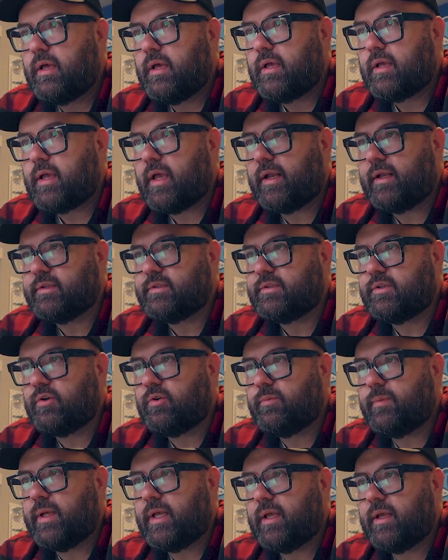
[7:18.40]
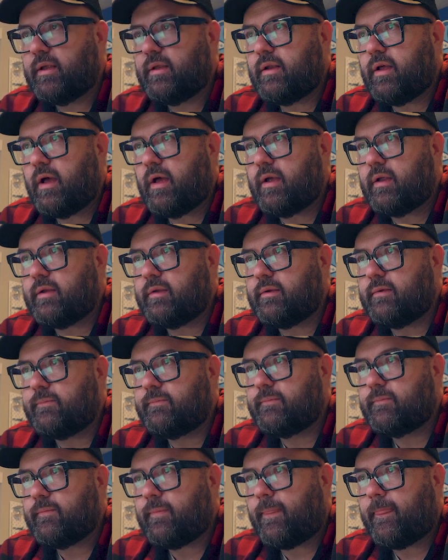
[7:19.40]
kind of zoom in on
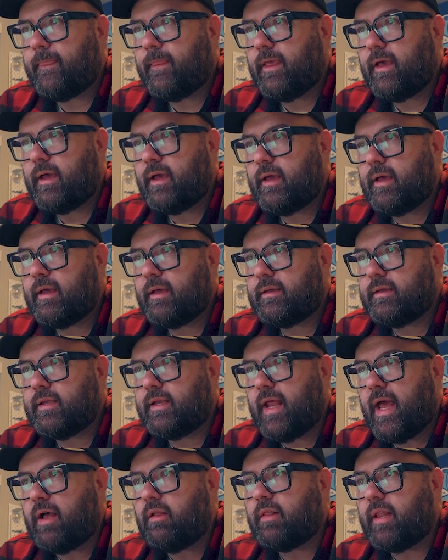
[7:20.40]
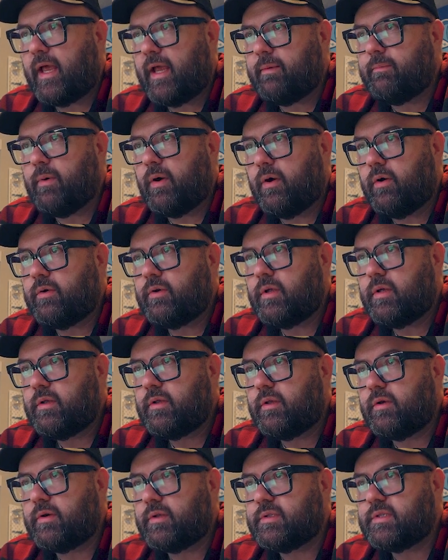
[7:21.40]
in outline mode,
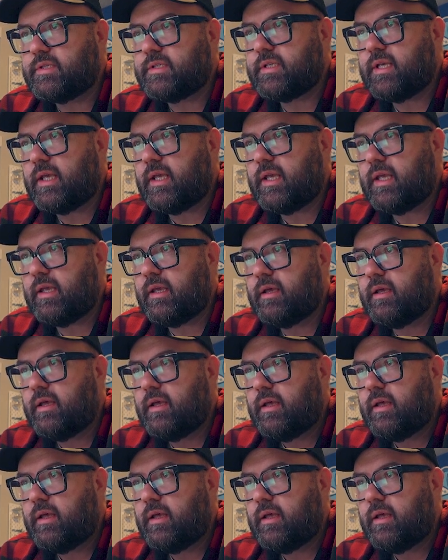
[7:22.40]
you can see